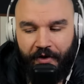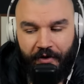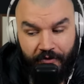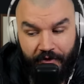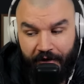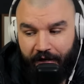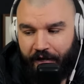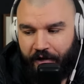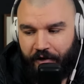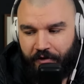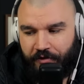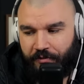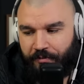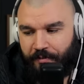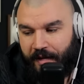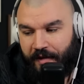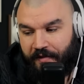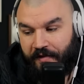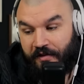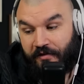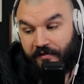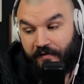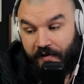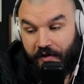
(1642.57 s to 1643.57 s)
I really couldn't make
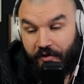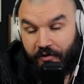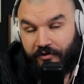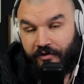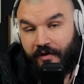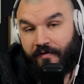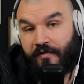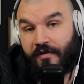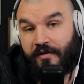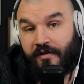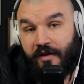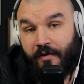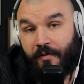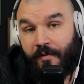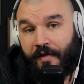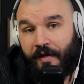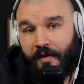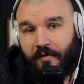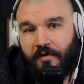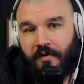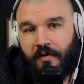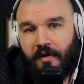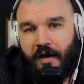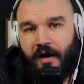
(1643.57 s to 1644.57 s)
these videos every day
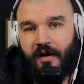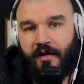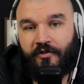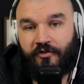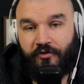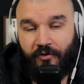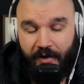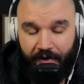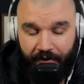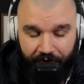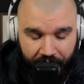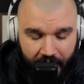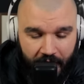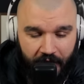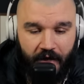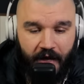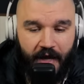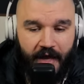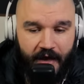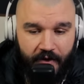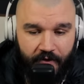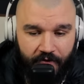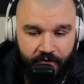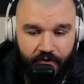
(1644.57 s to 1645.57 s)
without you guys, so I thank
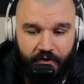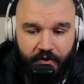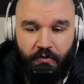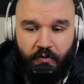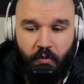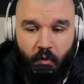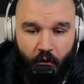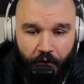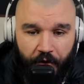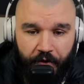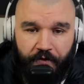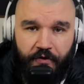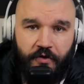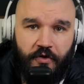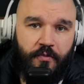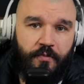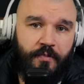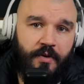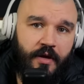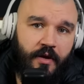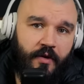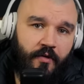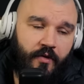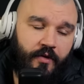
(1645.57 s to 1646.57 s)
every one of you
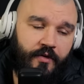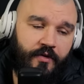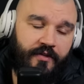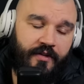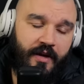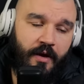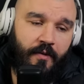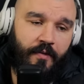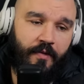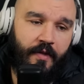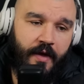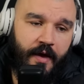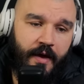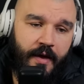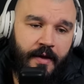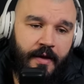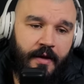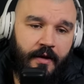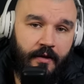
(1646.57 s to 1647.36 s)
Patrons out there.